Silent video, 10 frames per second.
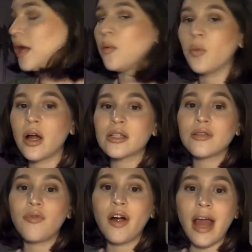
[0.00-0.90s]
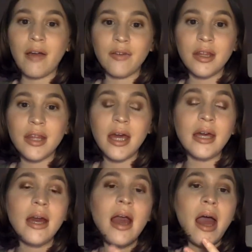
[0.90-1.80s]
It works for
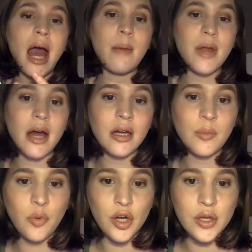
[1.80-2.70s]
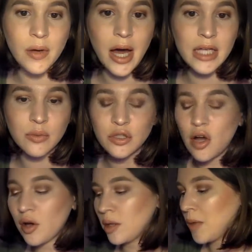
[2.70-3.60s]
everything. I'm not going to bore you guys with
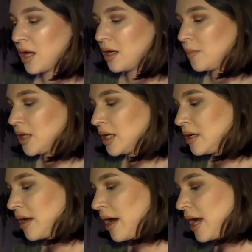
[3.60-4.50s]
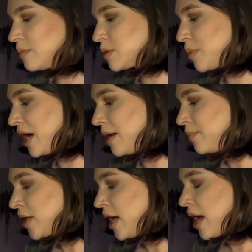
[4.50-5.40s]
talking about it a million times,
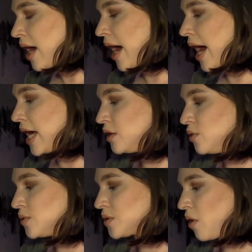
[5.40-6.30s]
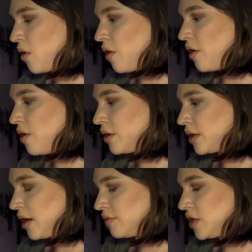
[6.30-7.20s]
but I use
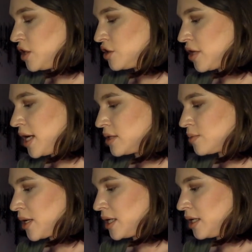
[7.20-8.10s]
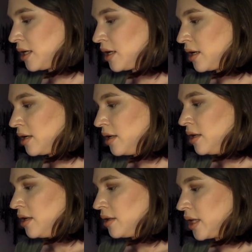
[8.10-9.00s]
all of these shades right here.
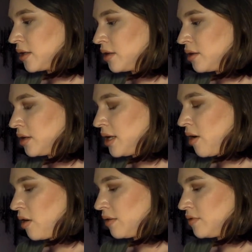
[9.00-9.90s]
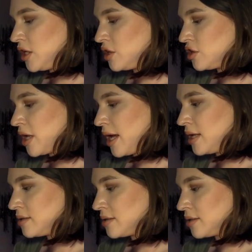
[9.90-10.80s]
Like literally all of these
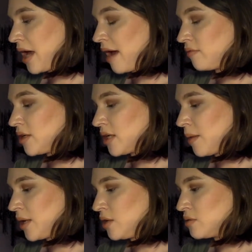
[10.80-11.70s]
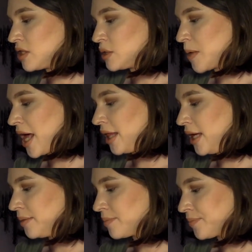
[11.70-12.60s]
shades every time I use this
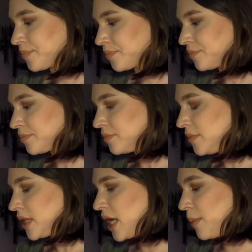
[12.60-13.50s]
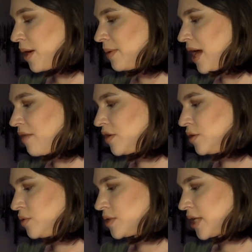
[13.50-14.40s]
palette. I probably haven't
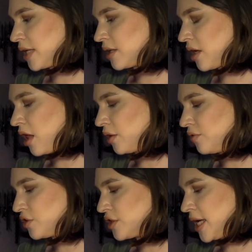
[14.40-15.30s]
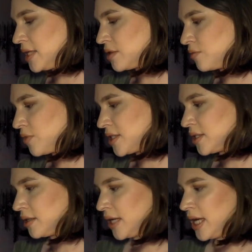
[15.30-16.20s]
used like the colorful shades
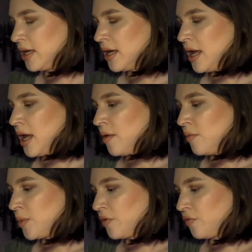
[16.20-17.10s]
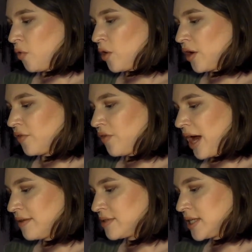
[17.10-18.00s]
recently, but 4,
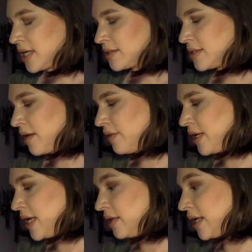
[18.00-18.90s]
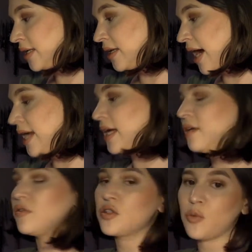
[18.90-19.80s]
5, 6, 7, 8, like 9 out
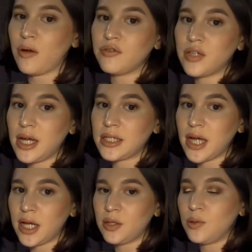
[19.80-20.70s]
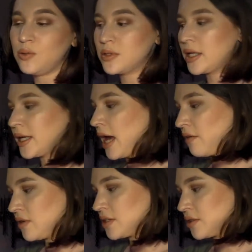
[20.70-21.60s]
of the 12 shades I use like
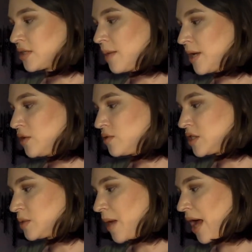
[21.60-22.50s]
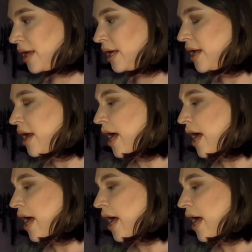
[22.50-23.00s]
every single time I use this palette.